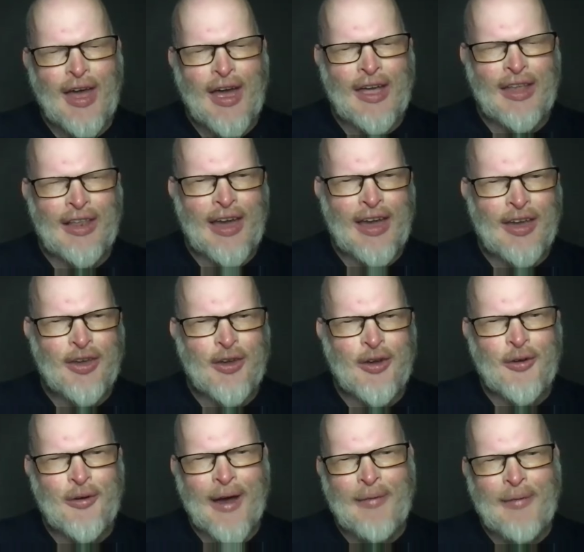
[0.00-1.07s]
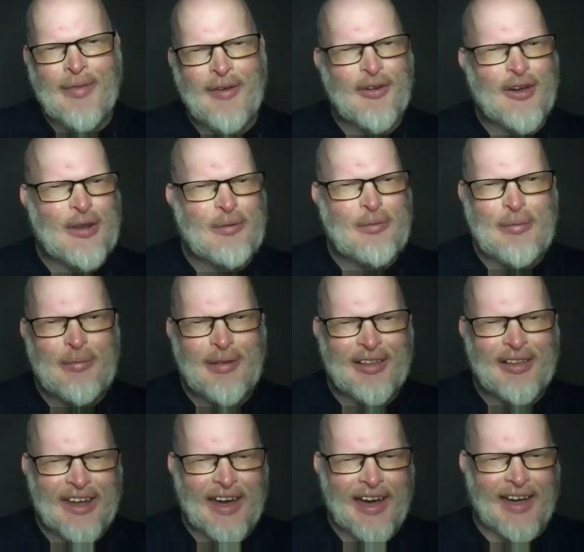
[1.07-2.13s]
And like you, I'm never going to be a millionaire.